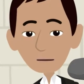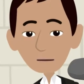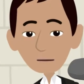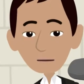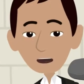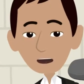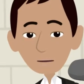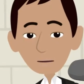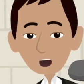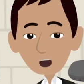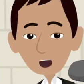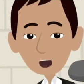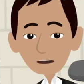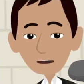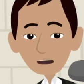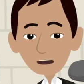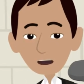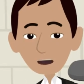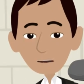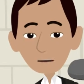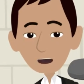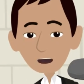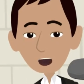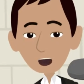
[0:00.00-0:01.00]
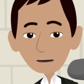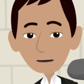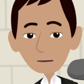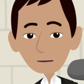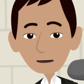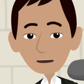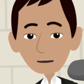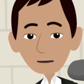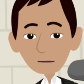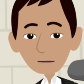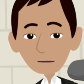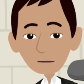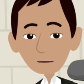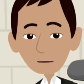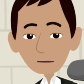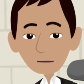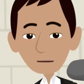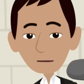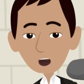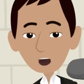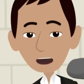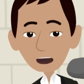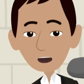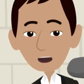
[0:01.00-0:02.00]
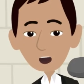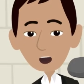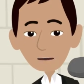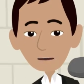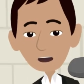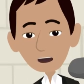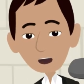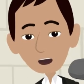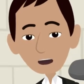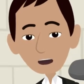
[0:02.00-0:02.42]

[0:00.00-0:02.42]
the positive outcome, even under